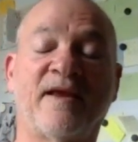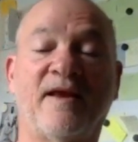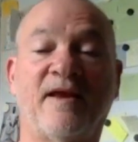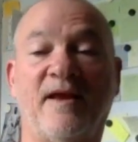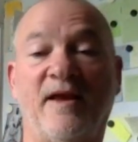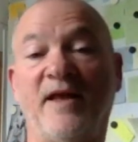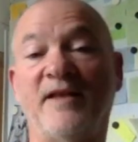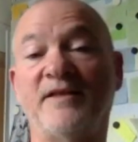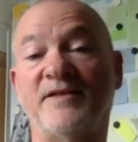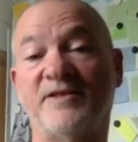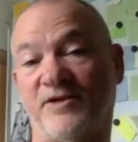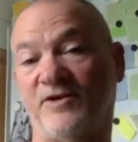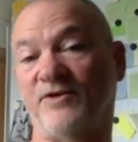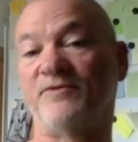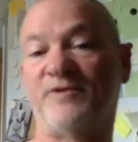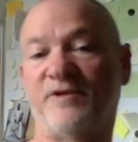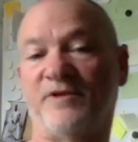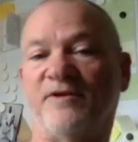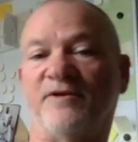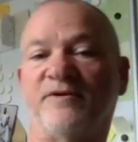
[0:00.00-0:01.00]
and so,
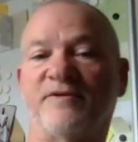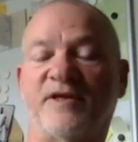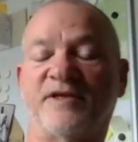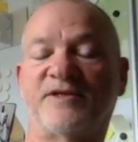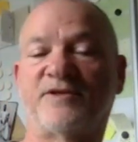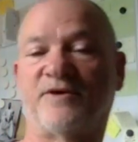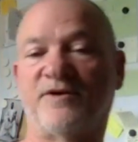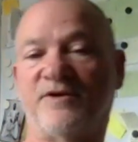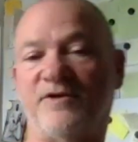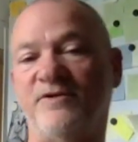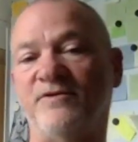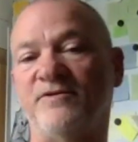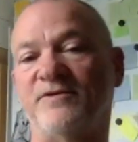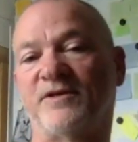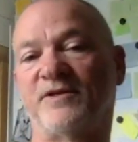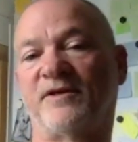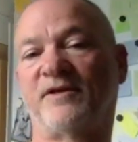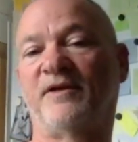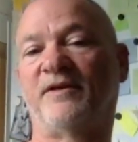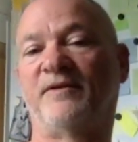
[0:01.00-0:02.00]
you know, they start
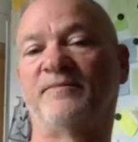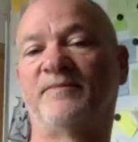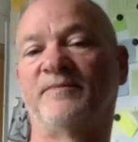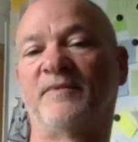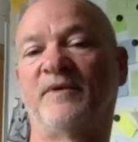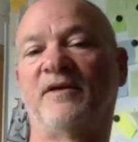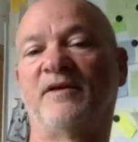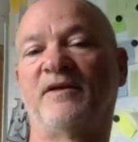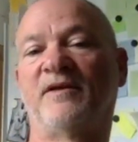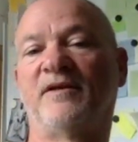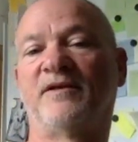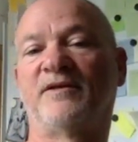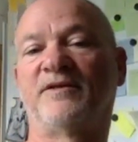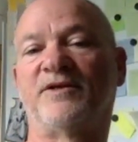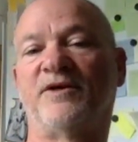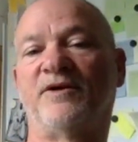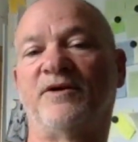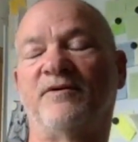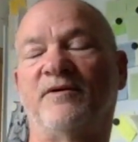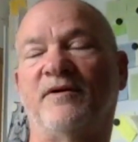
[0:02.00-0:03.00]
using it.
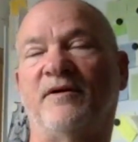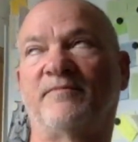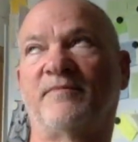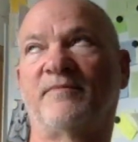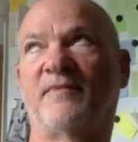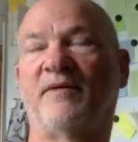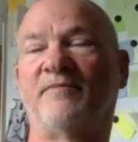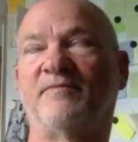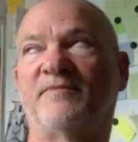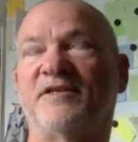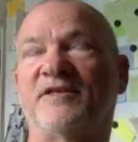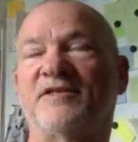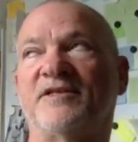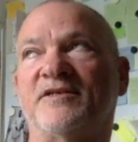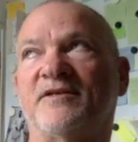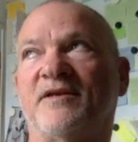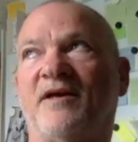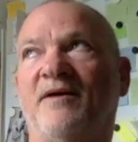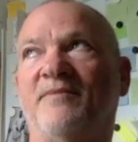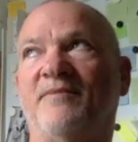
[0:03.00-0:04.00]
So
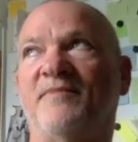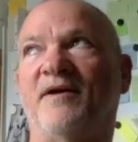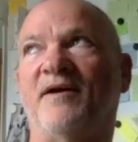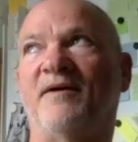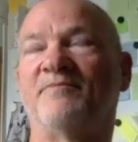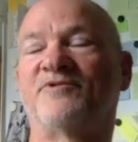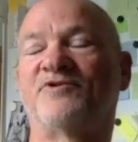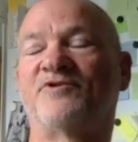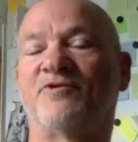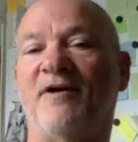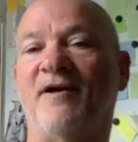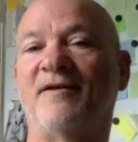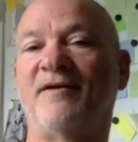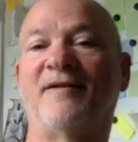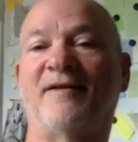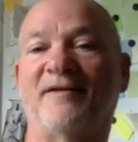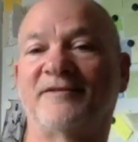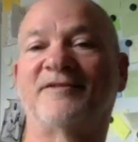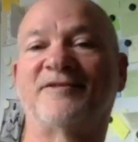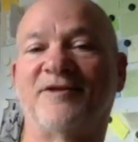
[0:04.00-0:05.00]
I'm trying
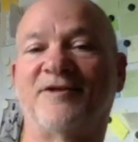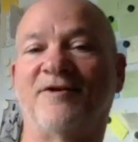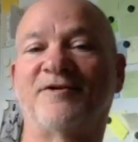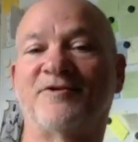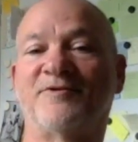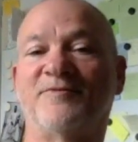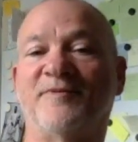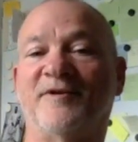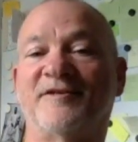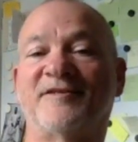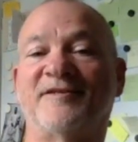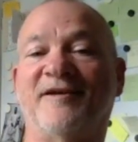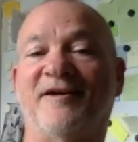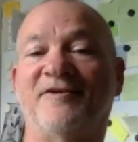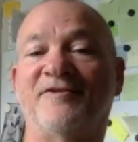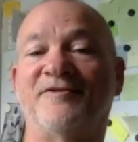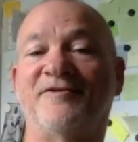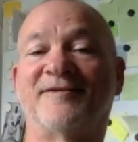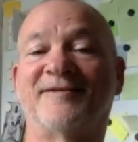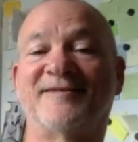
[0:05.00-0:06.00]
not to talk too much now,
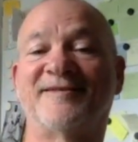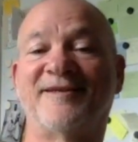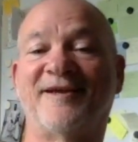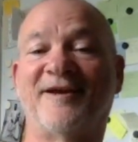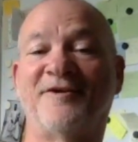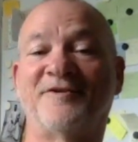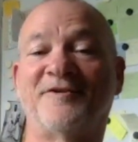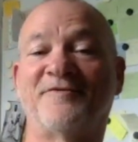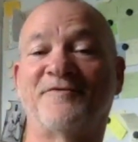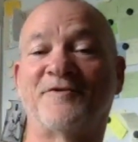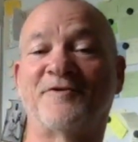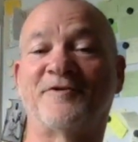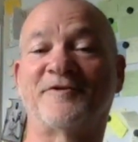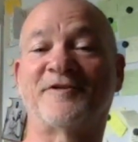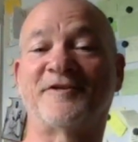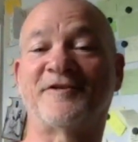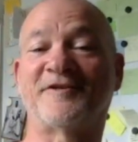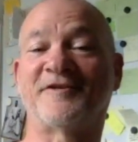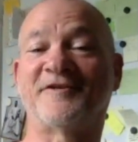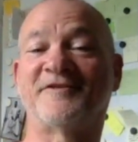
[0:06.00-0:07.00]
and you can see how difficult
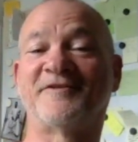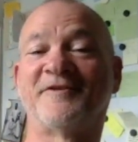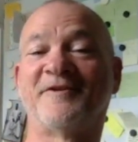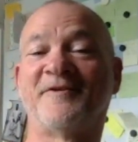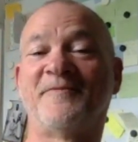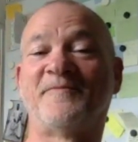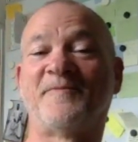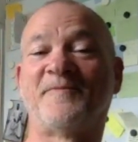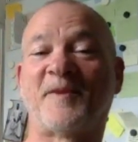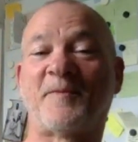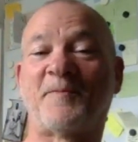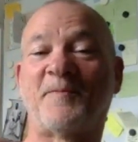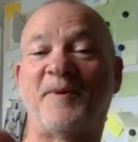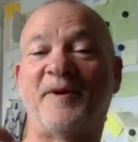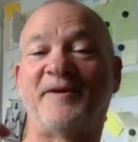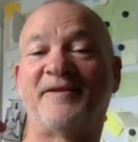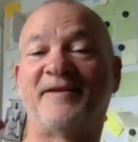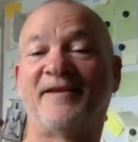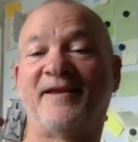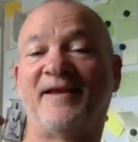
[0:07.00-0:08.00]
it is.
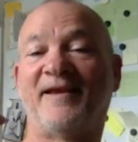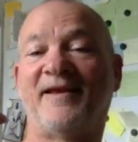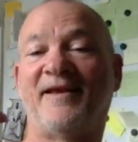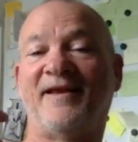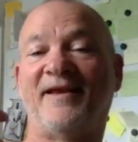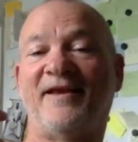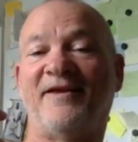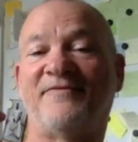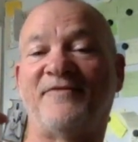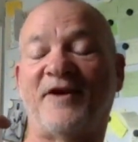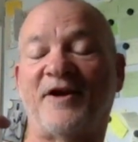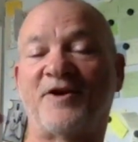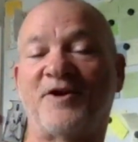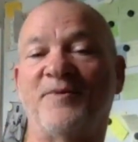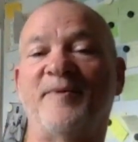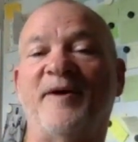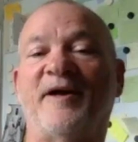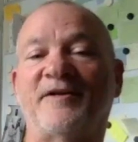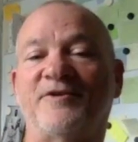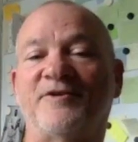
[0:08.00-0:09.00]
But if I go
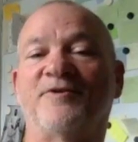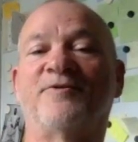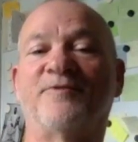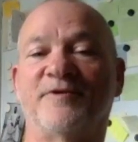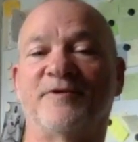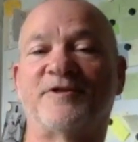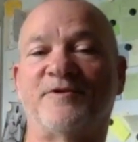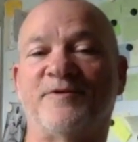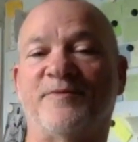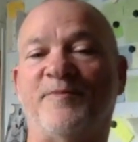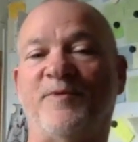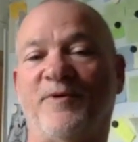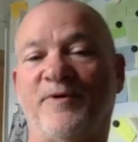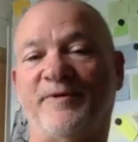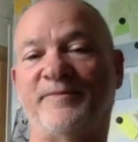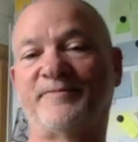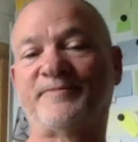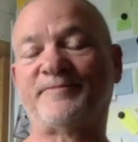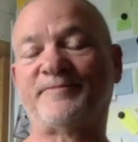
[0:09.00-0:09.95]
back to your original point,